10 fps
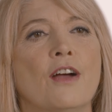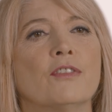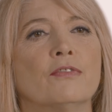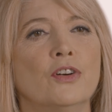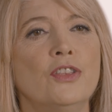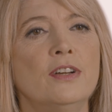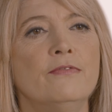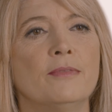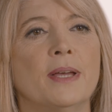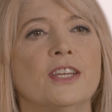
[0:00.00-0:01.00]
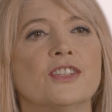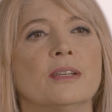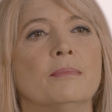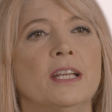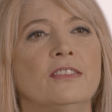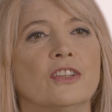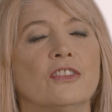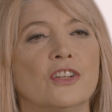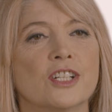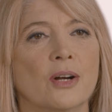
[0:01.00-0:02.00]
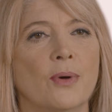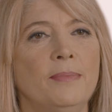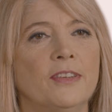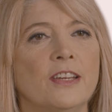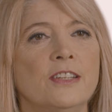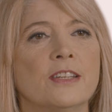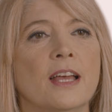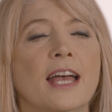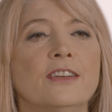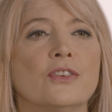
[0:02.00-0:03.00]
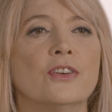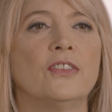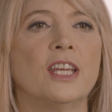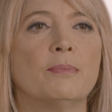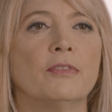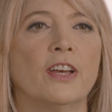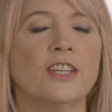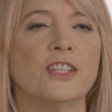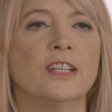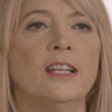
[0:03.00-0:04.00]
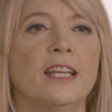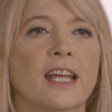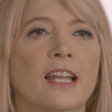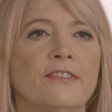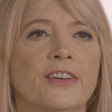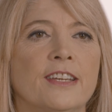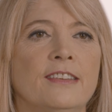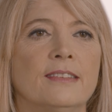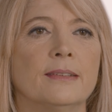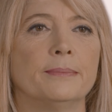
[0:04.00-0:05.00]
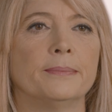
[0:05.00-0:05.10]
For further information, please consult our website and/or seek professional legal advice.